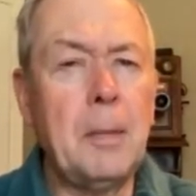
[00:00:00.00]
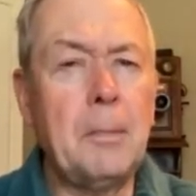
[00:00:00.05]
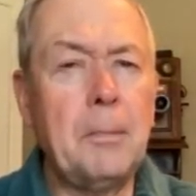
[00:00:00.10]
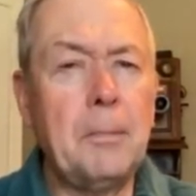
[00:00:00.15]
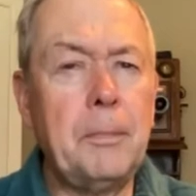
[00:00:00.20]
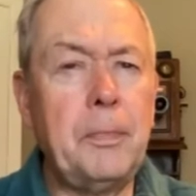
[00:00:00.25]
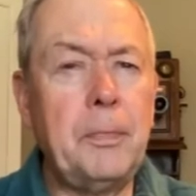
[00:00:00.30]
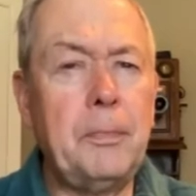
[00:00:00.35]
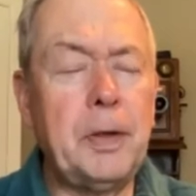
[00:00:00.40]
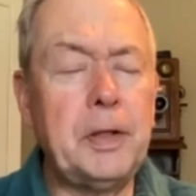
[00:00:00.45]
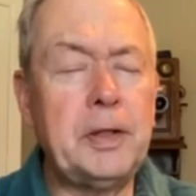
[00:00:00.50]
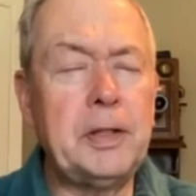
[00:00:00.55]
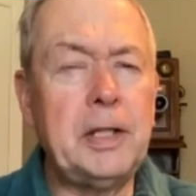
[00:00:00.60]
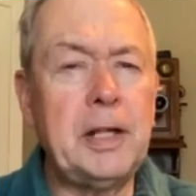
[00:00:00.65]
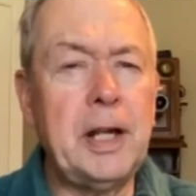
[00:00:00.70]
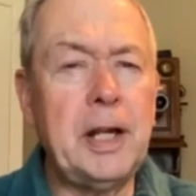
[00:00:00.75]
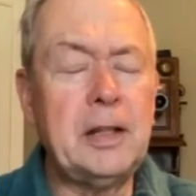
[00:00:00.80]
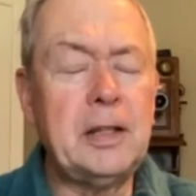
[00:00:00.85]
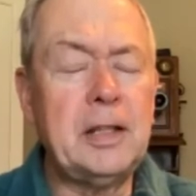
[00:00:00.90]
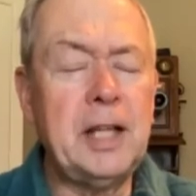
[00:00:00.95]
But then
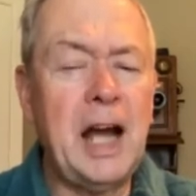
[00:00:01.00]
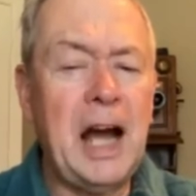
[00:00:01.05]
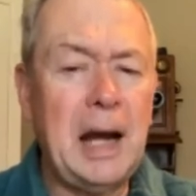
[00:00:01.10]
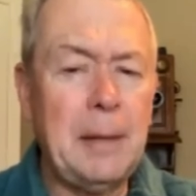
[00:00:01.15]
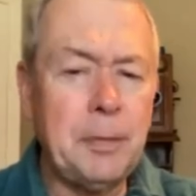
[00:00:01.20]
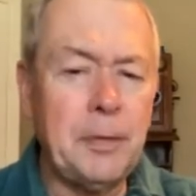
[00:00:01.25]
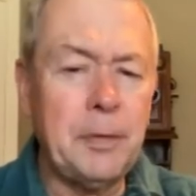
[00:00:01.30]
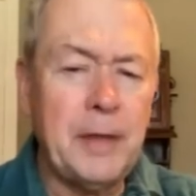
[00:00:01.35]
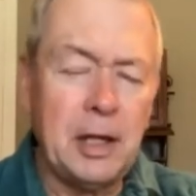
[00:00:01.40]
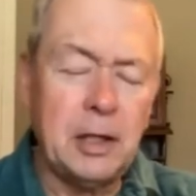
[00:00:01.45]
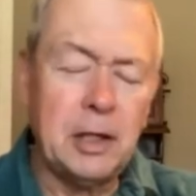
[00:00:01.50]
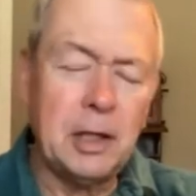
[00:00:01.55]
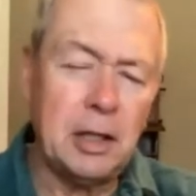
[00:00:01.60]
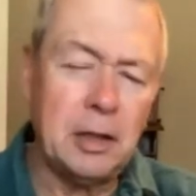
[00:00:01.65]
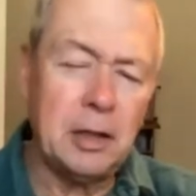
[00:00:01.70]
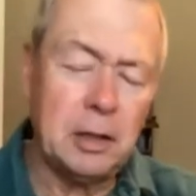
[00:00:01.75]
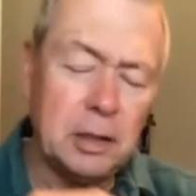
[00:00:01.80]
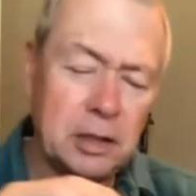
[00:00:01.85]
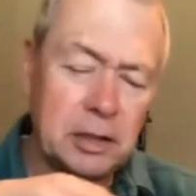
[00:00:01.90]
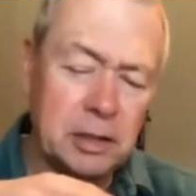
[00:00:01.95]
on top of that,
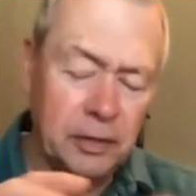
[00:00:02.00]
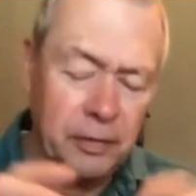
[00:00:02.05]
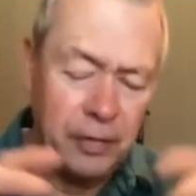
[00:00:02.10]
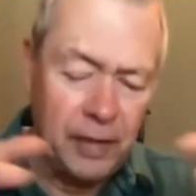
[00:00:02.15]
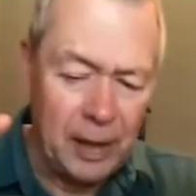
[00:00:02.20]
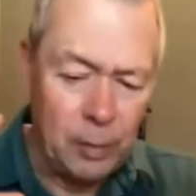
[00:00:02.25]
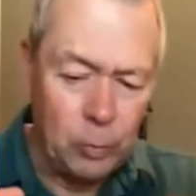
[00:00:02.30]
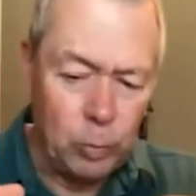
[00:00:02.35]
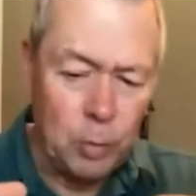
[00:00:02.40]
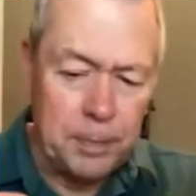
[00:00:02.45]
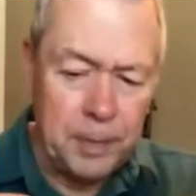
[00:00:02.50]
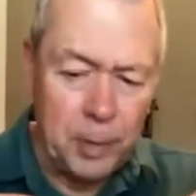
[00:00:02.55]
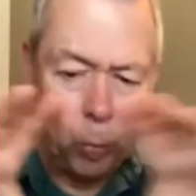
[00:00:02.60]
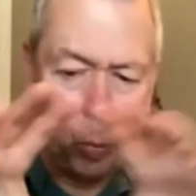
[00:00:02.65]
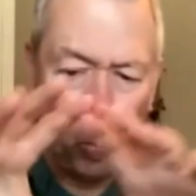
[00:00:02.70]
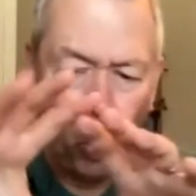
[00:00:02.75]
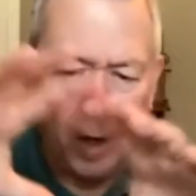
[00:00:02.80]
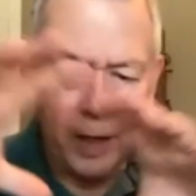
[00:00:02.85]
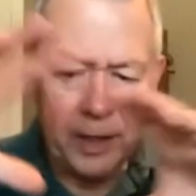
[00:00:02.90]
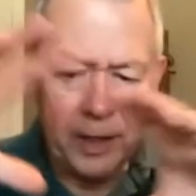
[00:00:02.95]
okay, that would be
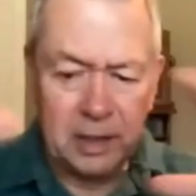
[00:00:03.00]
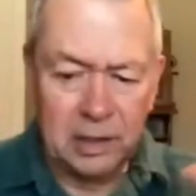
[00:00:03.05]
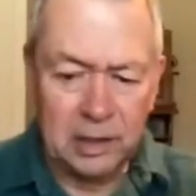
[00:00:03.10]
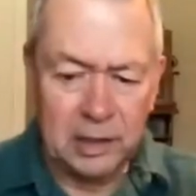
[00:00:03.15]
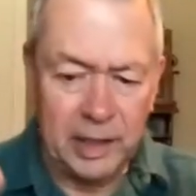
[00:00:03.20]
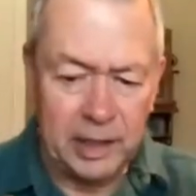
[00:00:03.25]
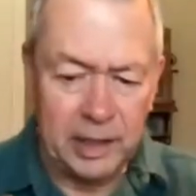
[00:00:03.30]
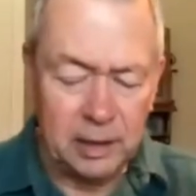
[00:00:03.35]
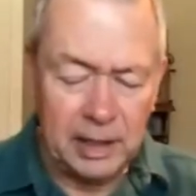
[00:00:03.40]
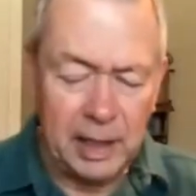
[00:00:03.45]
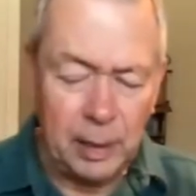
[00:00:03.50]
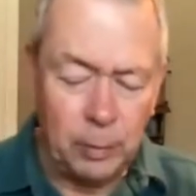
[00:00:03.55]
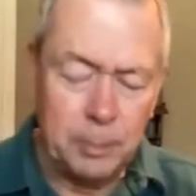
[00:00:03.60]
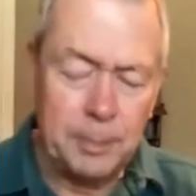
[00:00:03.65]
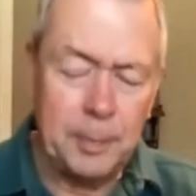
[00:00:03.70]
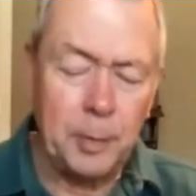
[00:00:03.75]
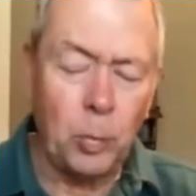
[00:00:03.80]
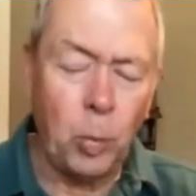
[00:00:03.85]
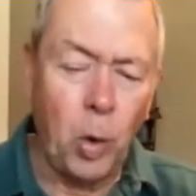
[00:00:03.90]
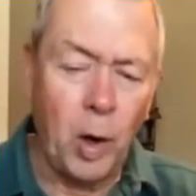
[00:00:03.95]

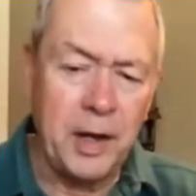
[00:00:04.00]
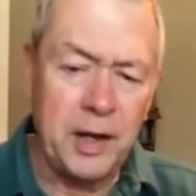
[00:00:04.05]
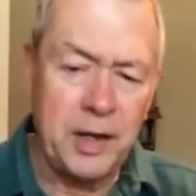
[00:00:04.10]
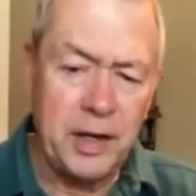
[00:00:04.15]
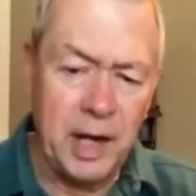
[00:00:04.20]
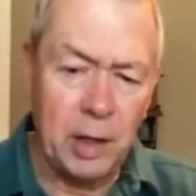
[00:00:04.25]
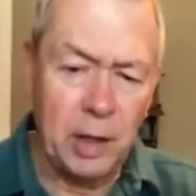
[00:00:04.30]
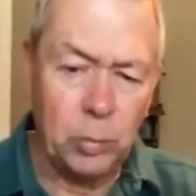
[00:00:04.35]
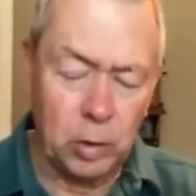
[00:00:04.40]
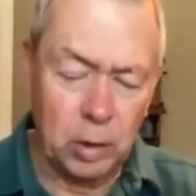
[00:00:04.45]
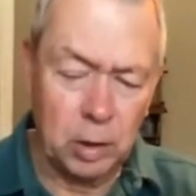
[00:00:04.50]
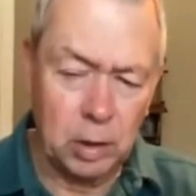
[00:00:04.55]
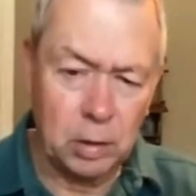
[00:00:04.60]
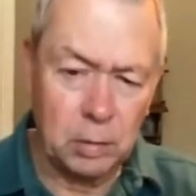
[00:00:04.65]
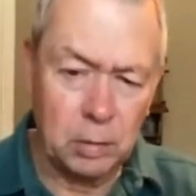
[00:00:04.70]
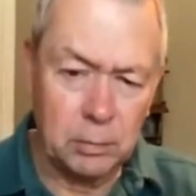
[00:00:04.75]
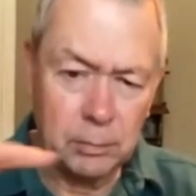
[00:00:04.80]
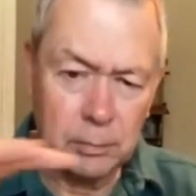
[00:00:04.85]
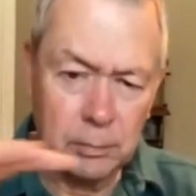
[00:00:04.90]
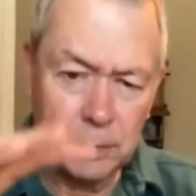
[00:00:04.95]
one network.
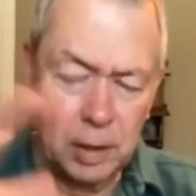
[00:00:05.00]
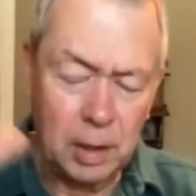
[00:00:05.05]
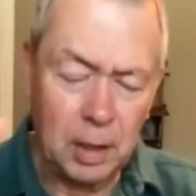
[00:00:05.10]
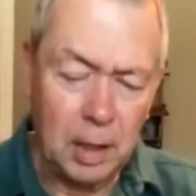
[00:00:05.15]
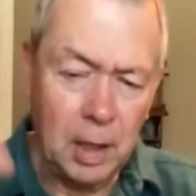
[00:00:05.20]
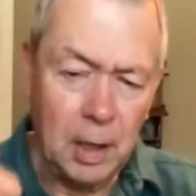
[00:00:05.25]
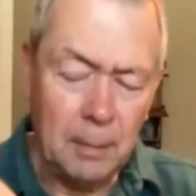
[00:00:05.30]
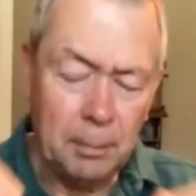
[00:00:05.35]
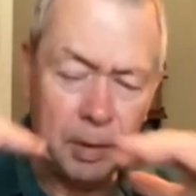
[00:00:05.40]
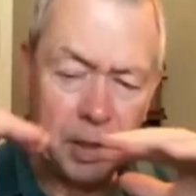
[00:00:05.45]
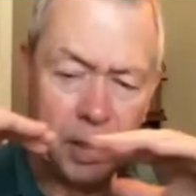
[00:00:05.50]
Okay, but